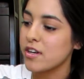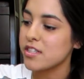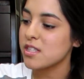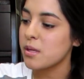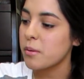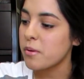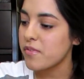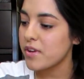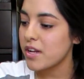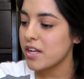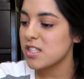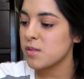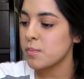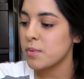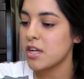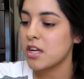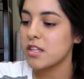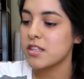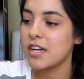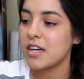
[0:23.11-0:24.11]
Some of it has been
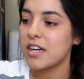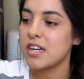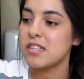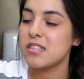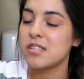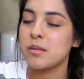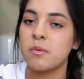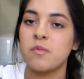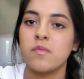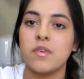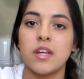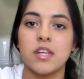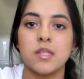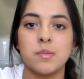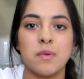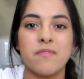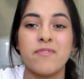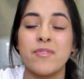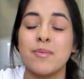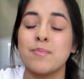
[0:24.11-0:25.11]
online, some of it has
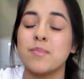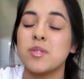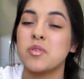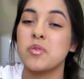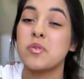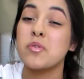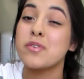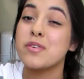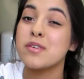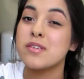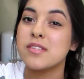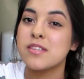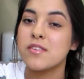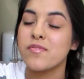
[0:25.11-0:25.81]
been from stores.